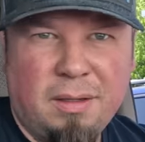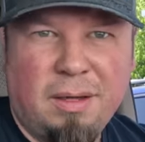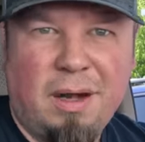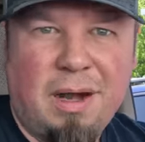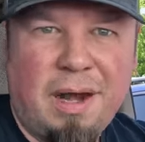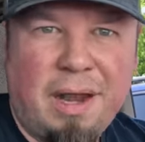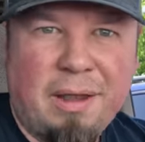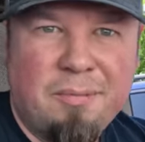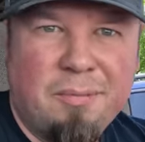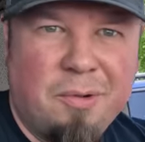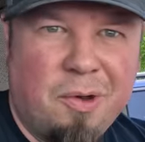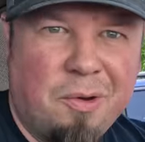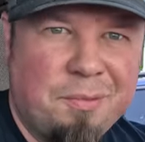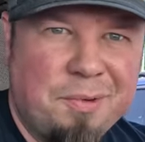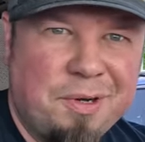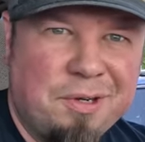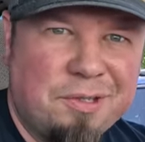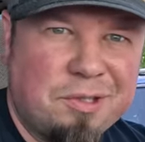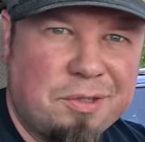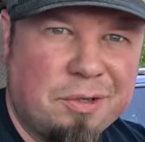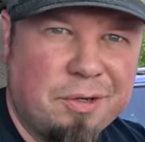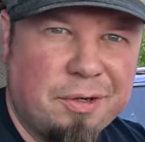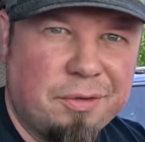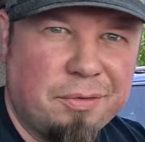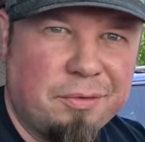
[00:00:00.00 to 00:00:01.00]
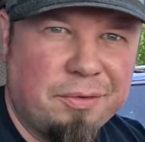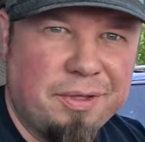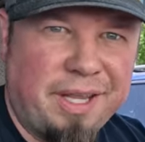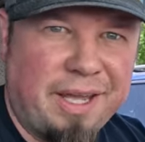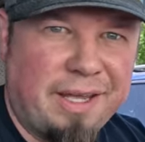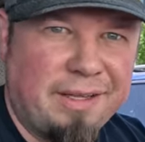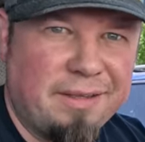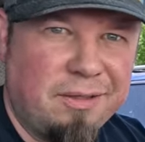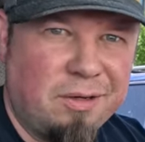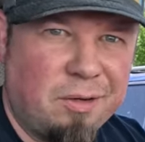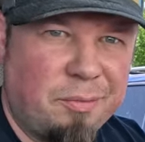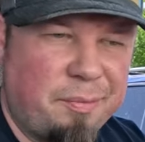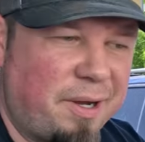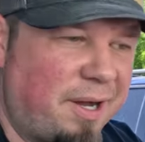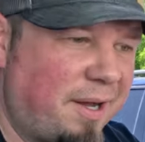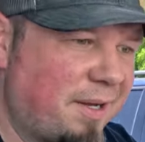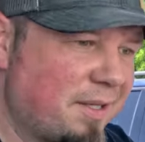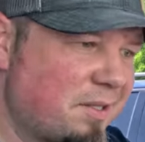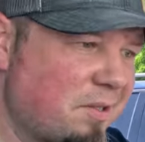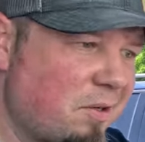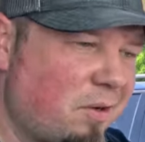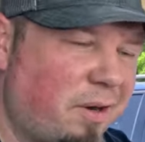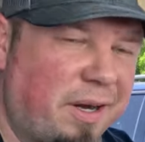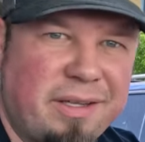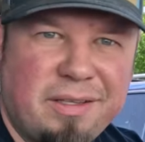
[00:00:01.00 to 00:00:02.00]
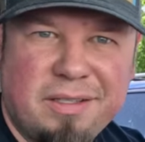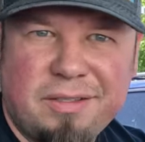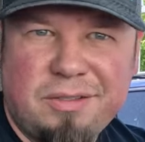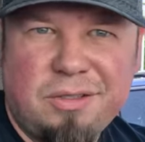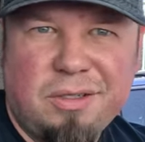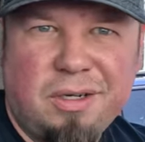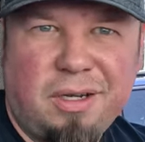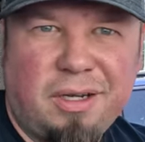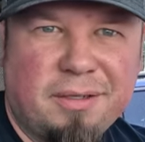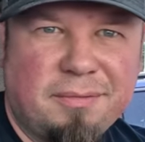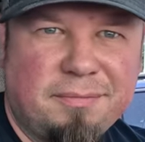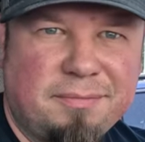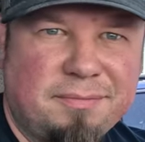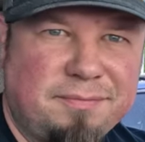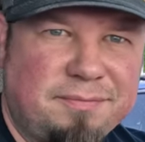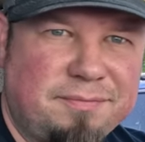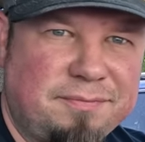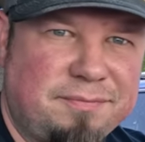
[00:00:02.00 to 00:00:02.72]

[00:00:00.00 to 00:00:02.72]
All right, moment of truth. With that little box, crank this truck.